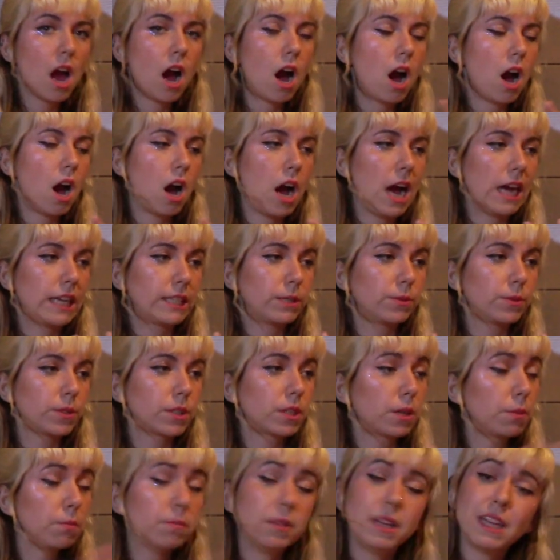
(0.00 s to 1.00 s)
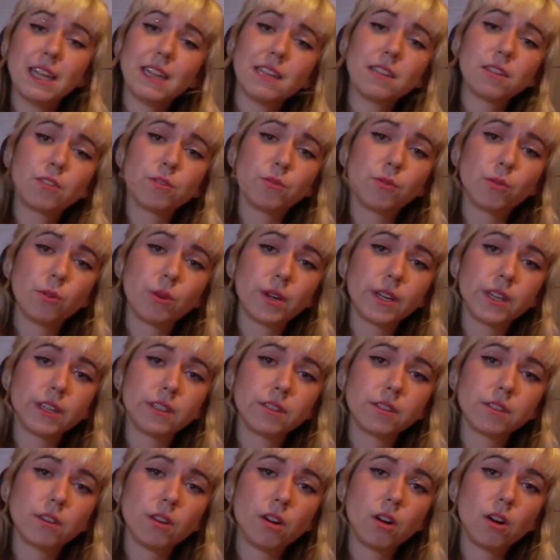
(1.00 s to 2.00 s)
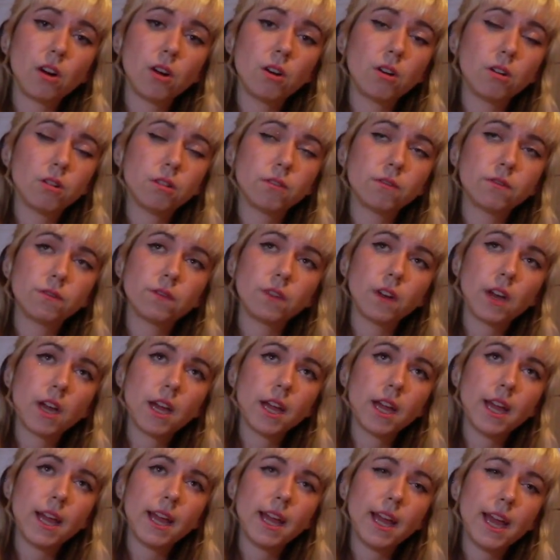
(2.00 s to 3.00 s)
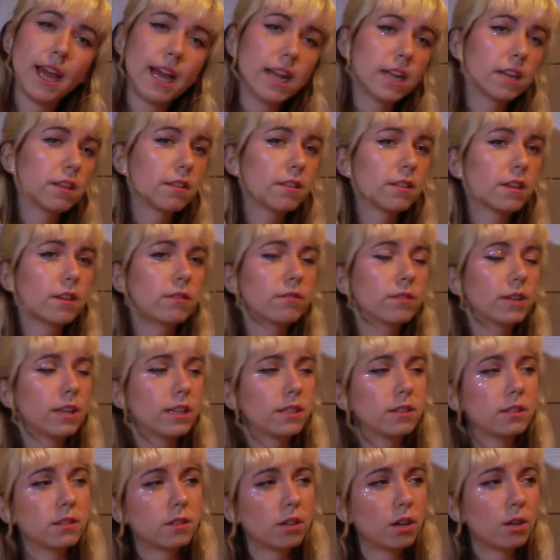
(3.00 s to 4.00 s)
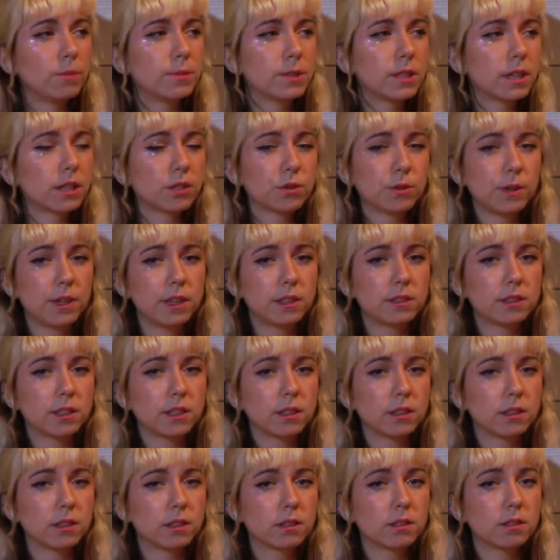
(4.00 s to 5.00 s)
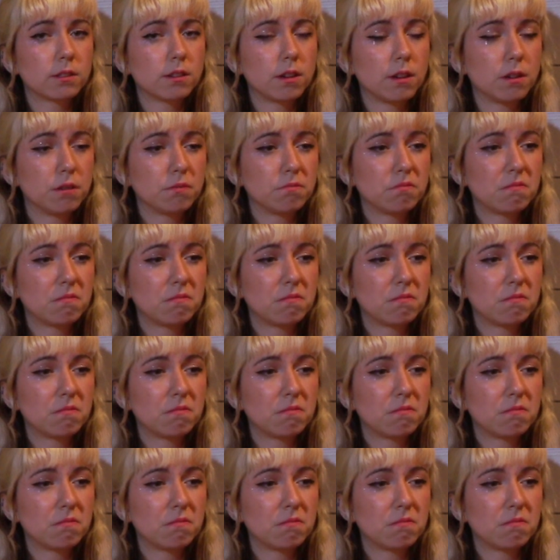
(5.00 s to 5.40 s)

and it was completely devoid of anything related to homosexuality, so.